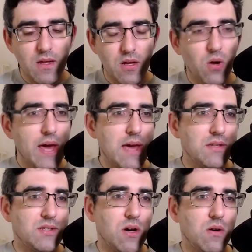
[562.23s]
Okay,
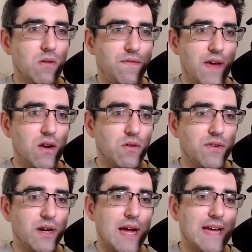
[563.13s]
so
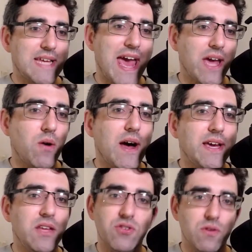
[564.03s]
failover and how
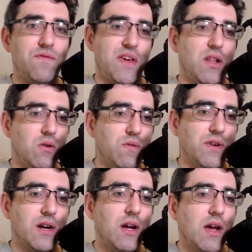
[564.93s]
I do
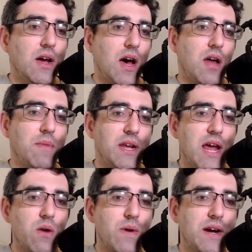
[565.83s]
failover on my
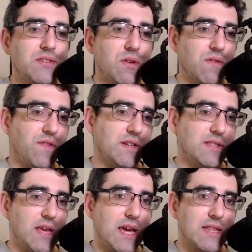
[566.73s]
network. So the first
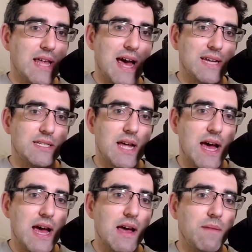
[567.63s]
thing that
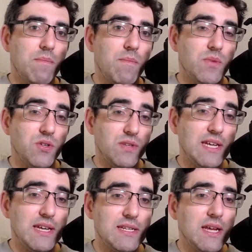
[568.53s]
you
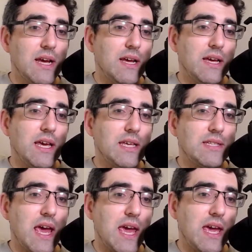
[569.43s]
need is
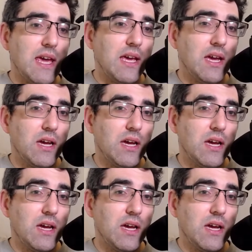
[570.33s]
a